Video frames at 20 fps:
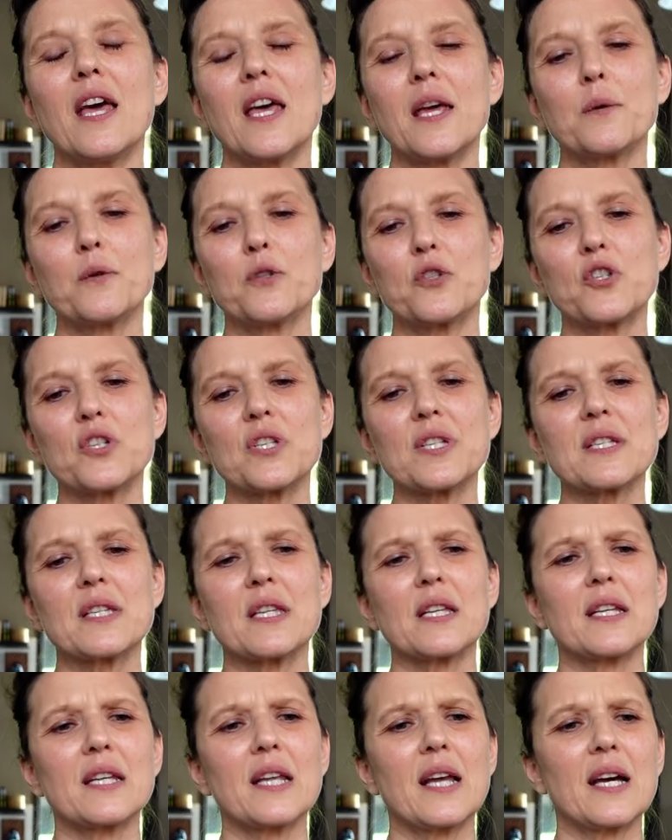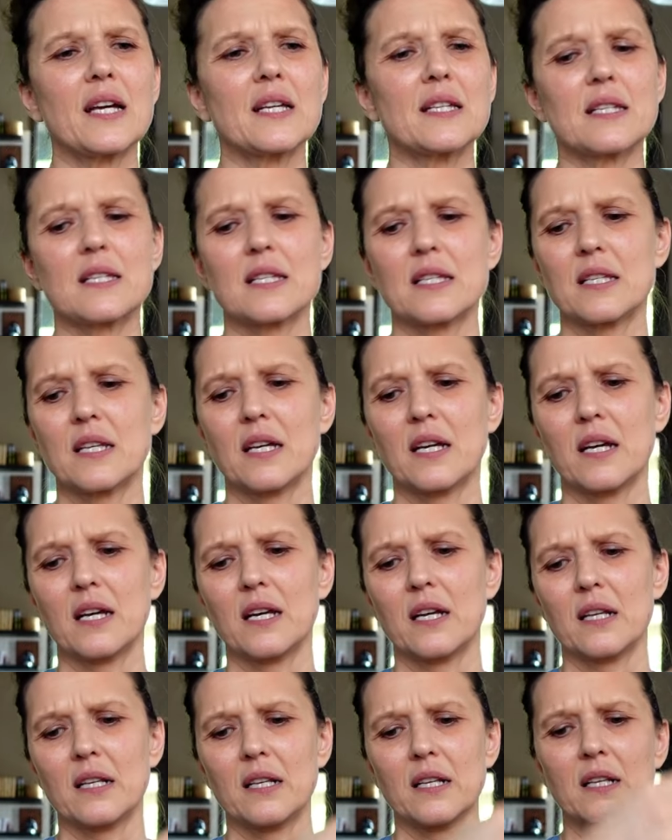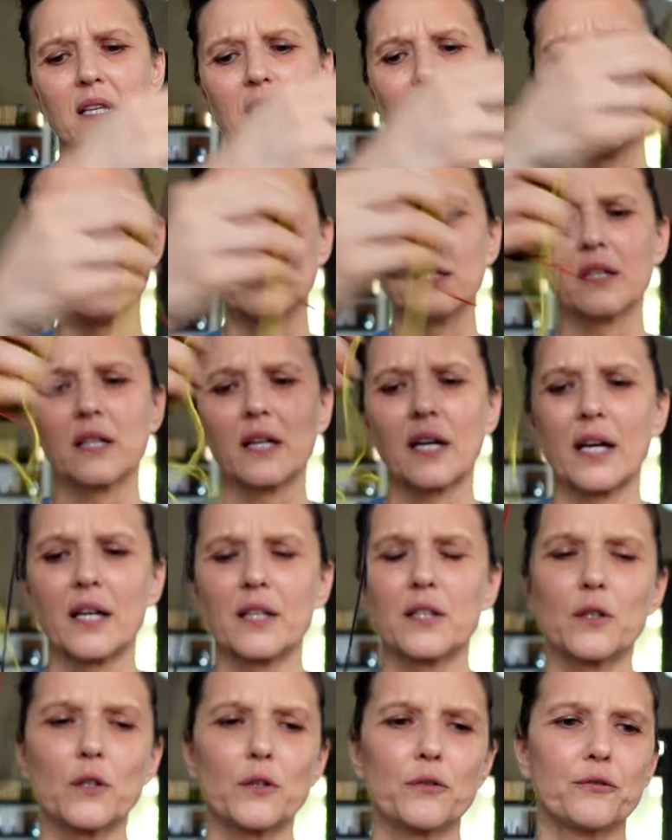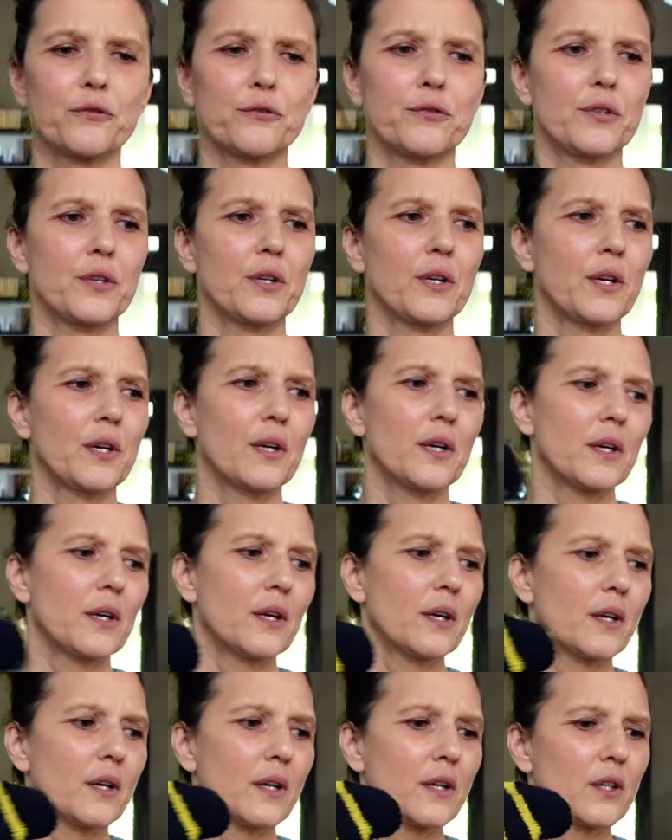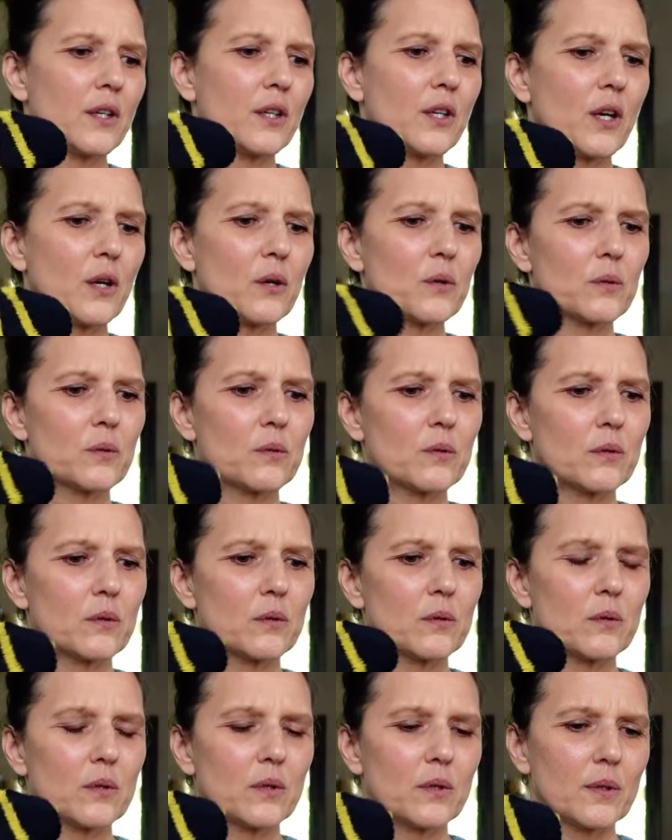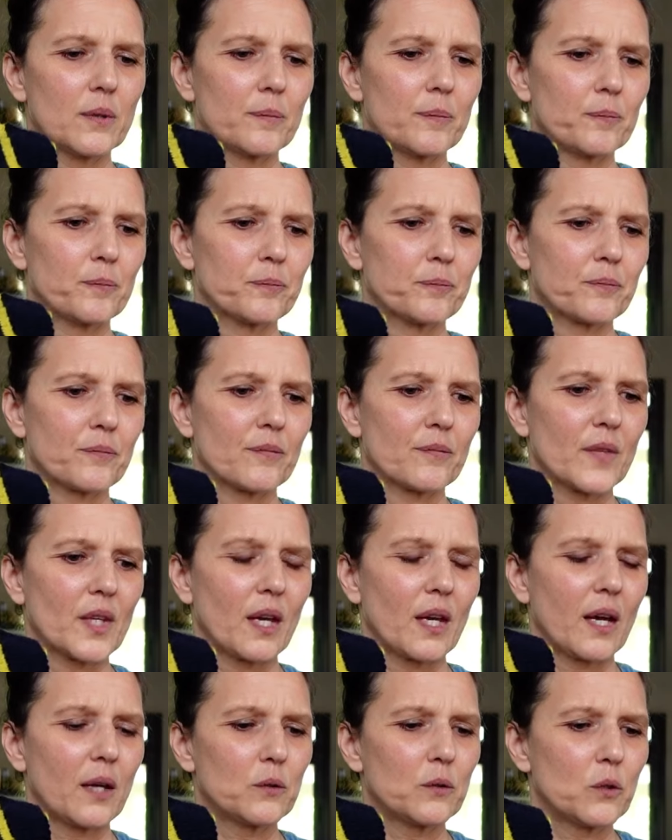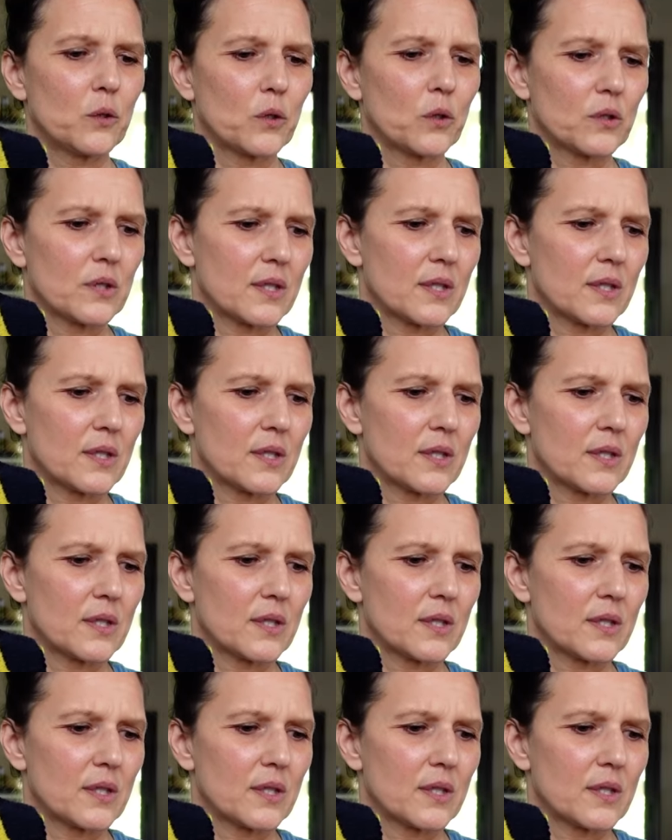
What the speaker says: It was just a nice little kind of, you know, how do you,